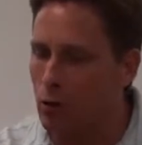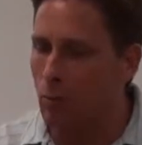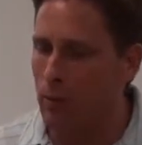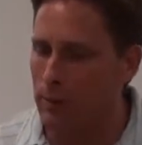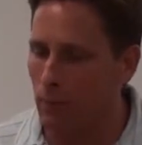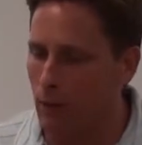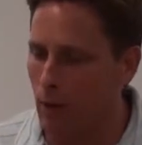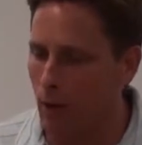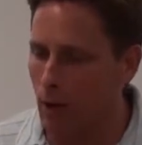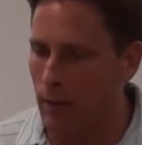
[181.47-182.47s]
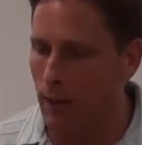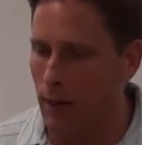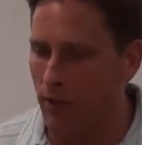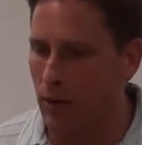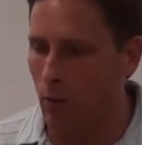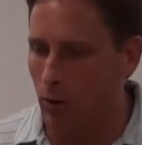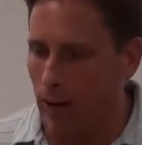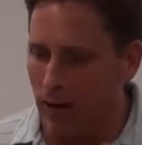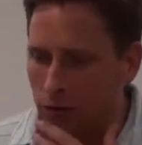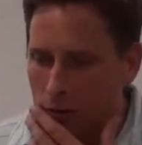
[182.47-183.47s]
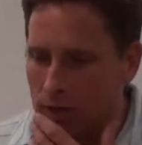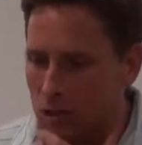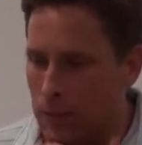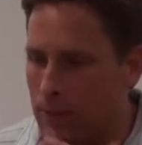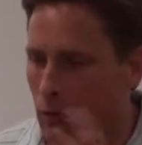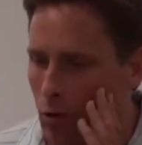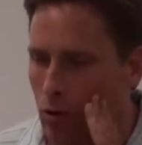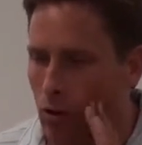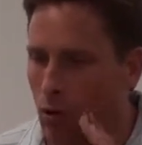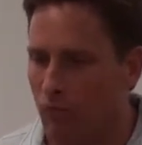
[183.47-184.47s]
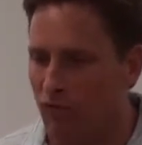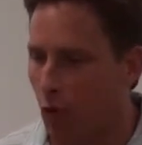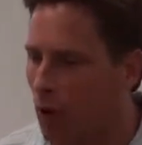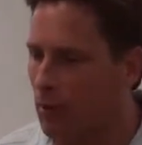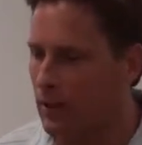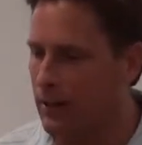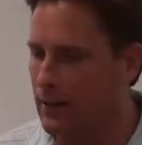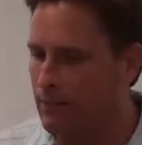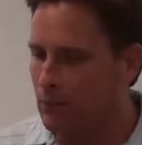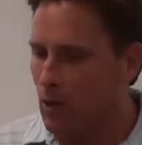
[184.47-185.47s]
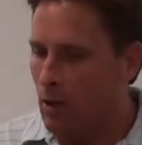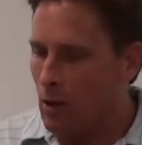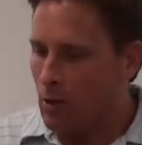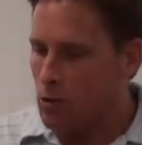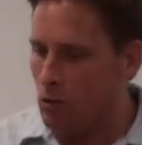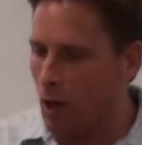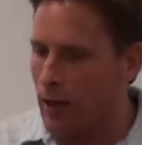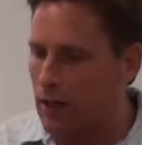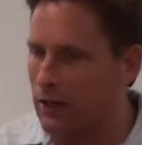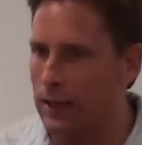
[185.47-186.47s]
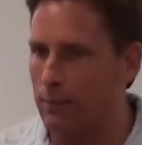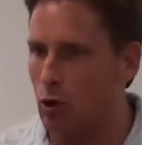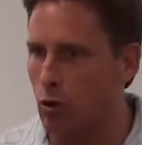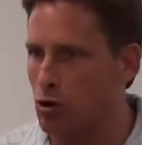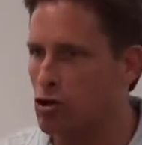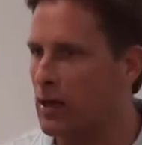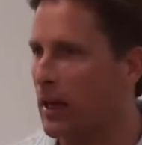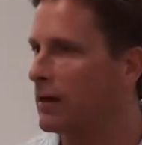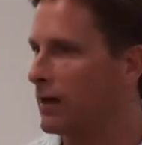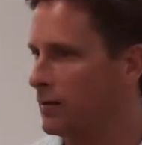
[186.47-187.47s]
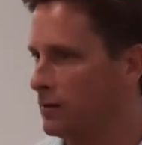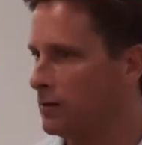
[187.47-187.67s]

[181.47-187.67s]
group of people that I thought we'd after is people who formally do not claim Christianity.